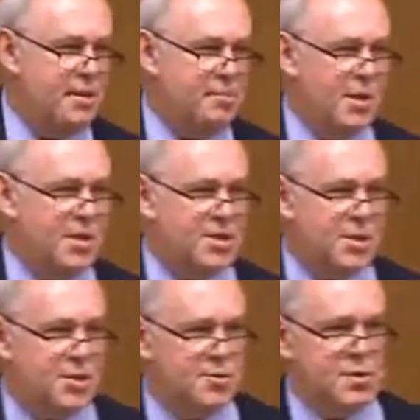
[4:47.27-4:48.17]
my
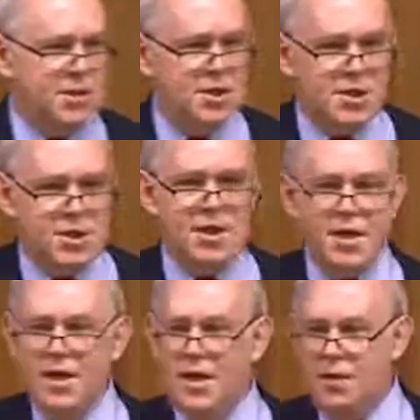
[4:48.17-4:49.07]
constituency to
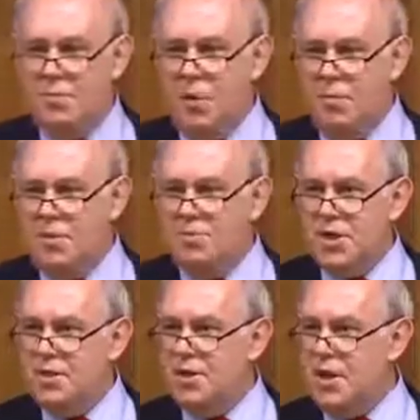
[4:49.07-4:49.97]
see the problems
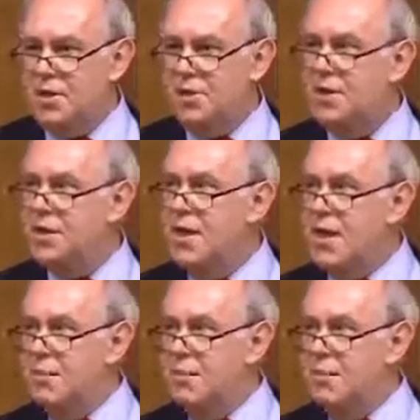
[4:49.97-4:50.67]
and the challenges.